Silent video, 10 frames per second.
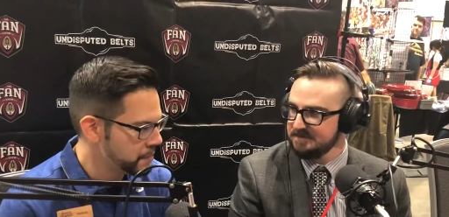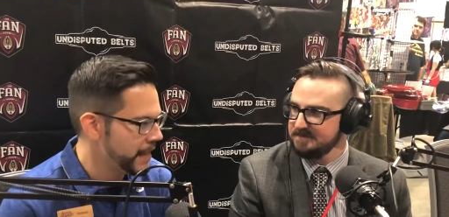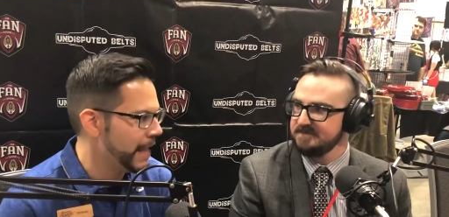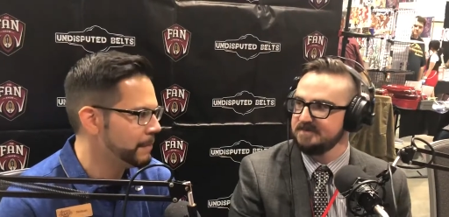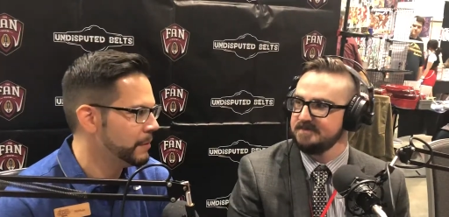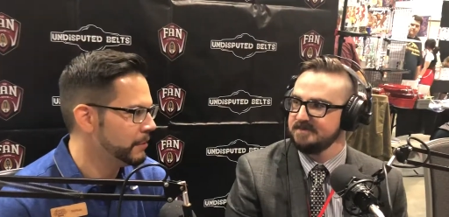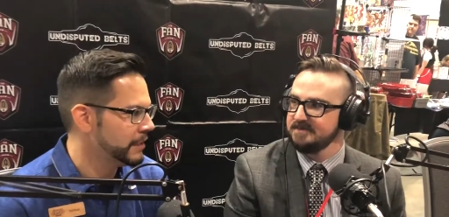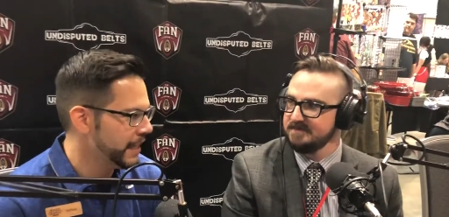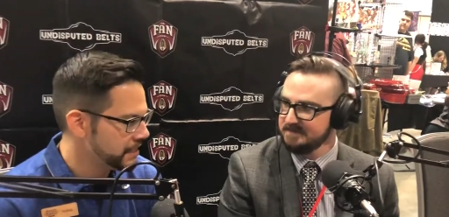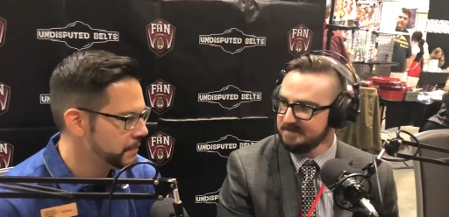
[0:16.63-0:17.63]
Speaker 1: to be happy, you
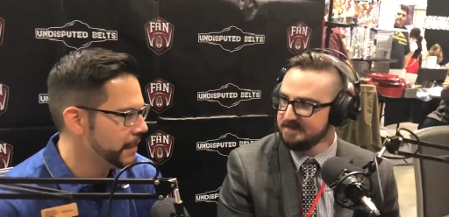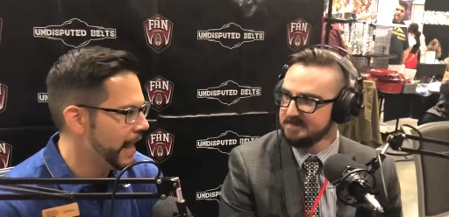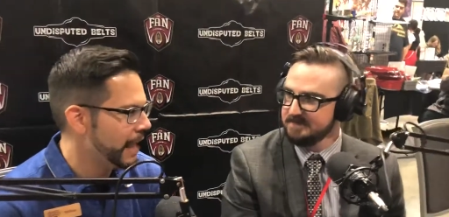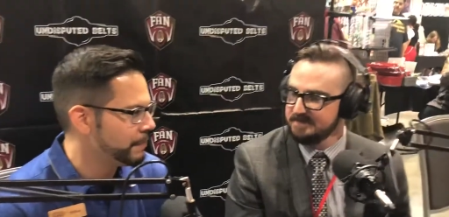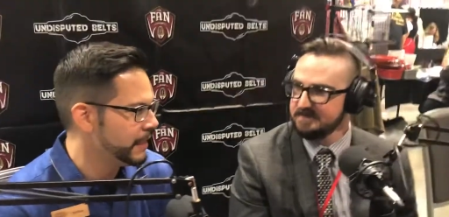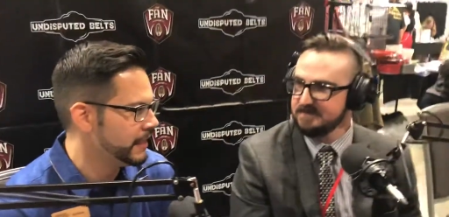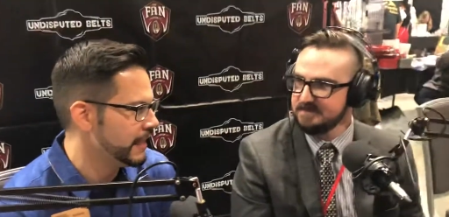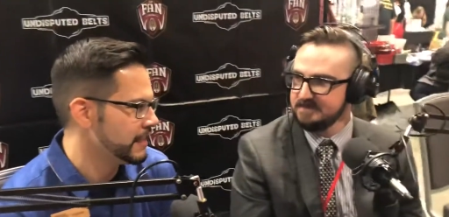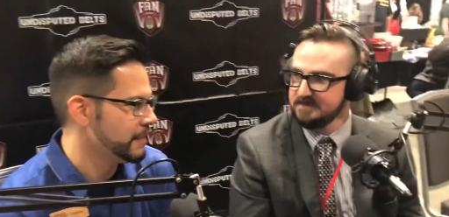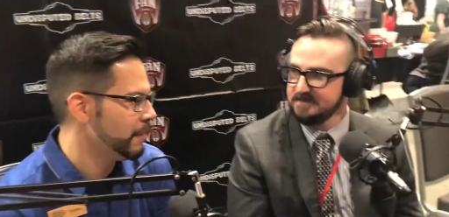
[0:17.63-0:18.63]
want the guests to be happy,
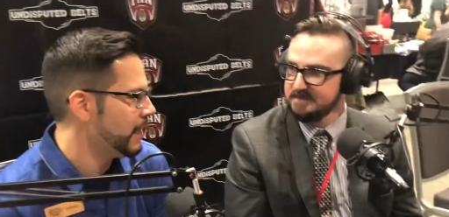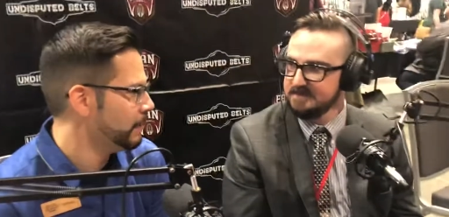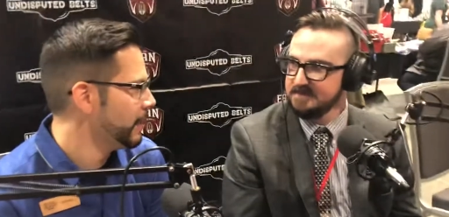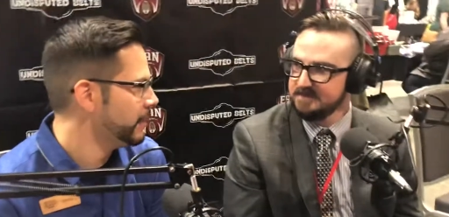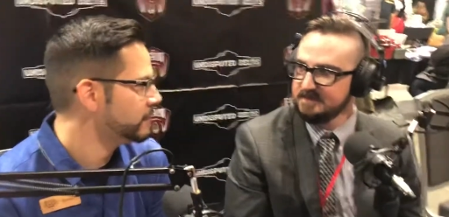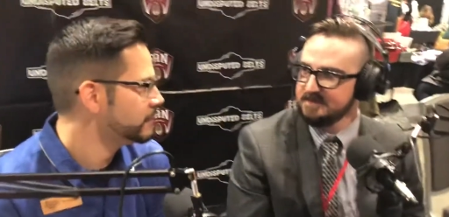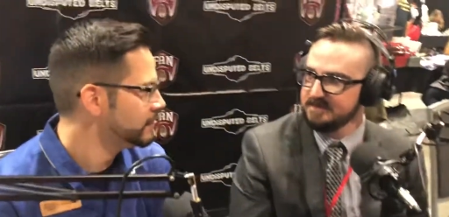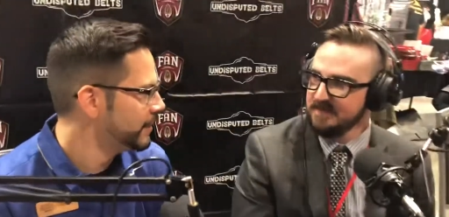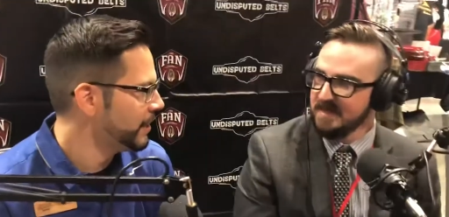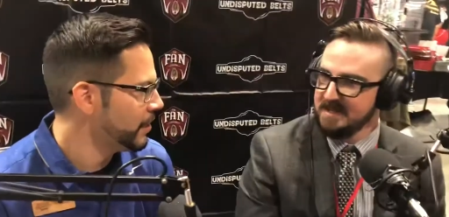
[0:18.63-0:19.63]
and that's the bottom line.
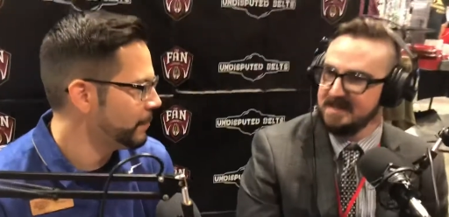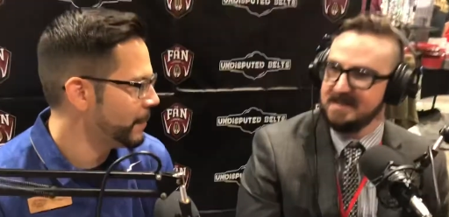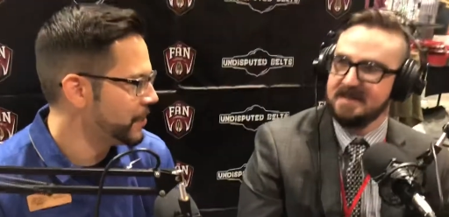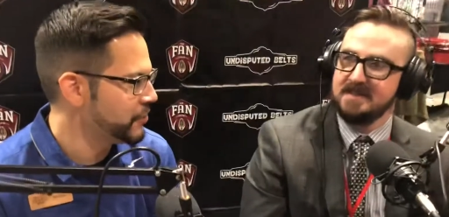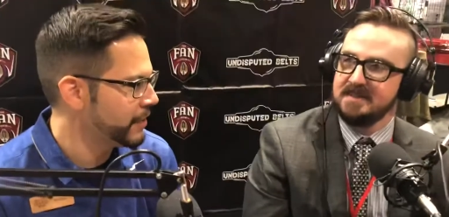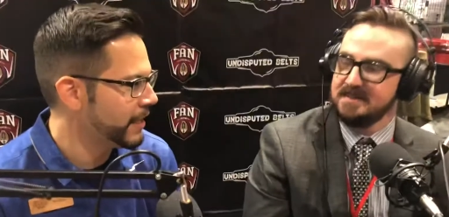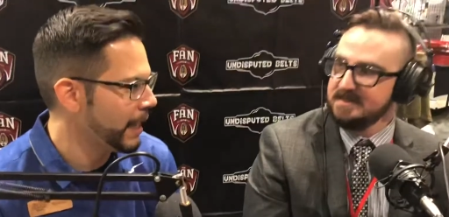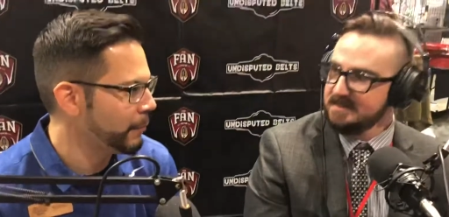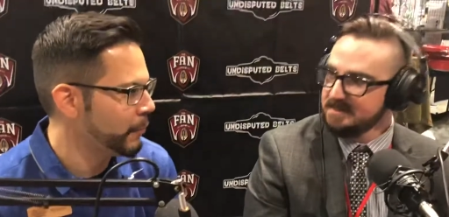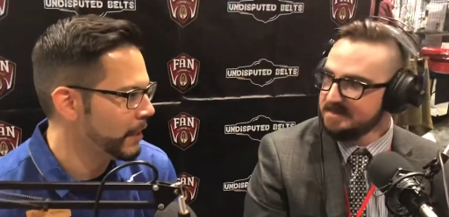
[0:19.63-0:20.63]
You know, make sure they
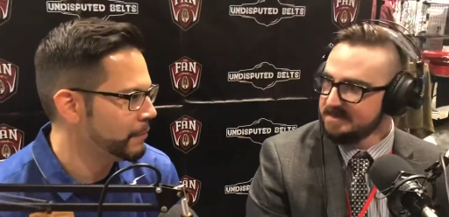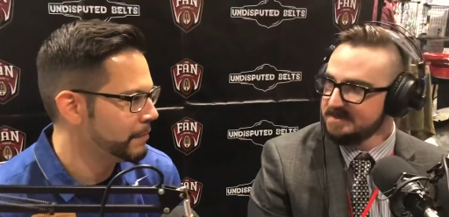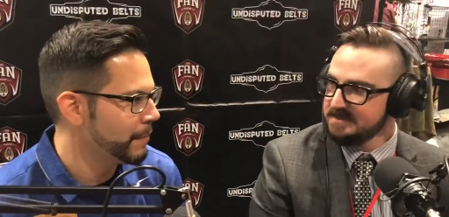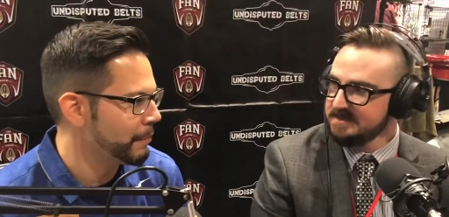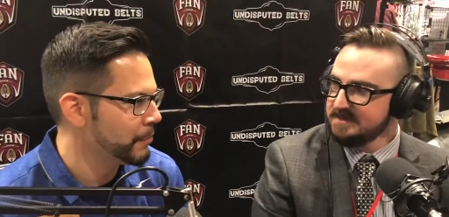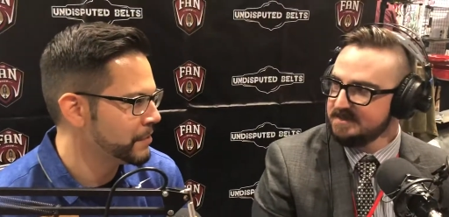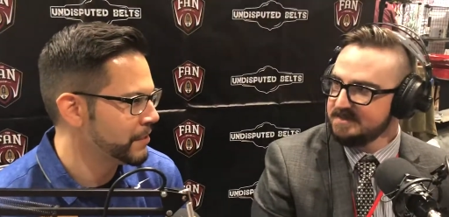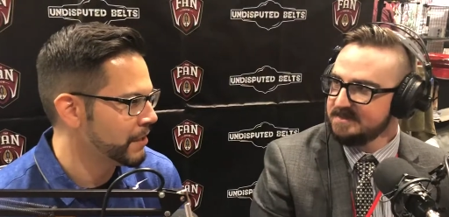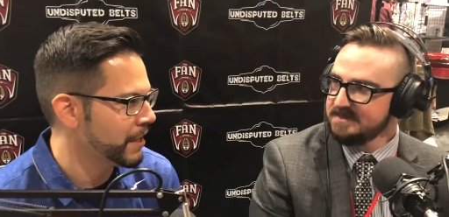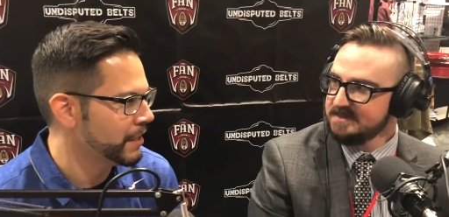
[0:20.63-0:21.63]
come away with memories
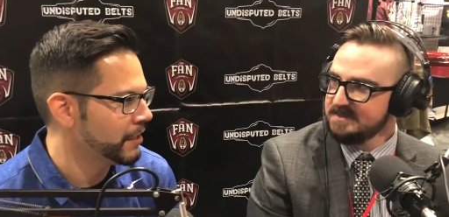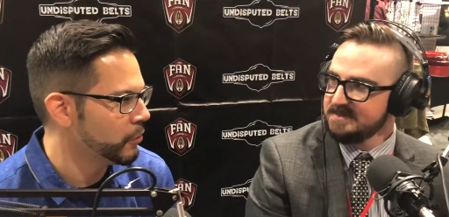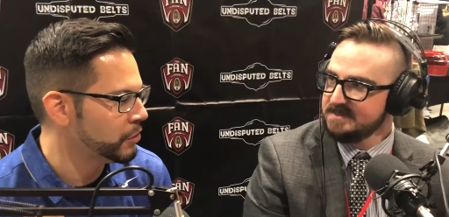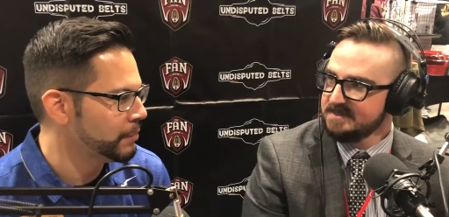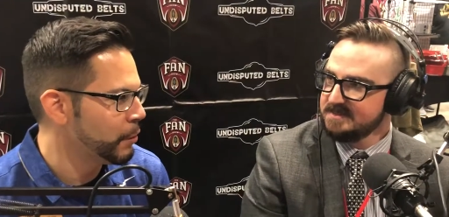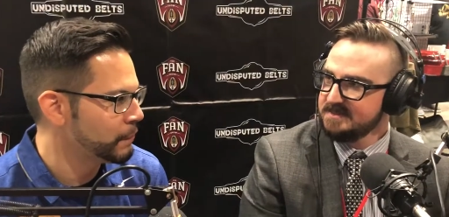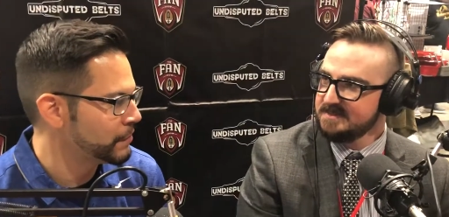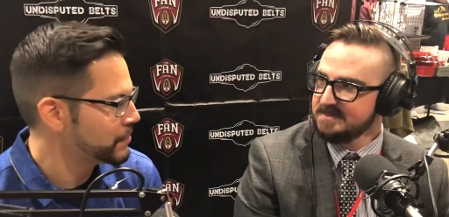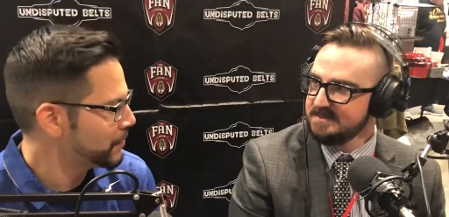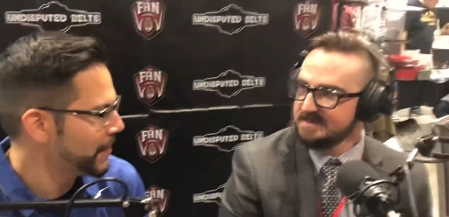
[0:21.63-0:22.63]
that are going to hold them over until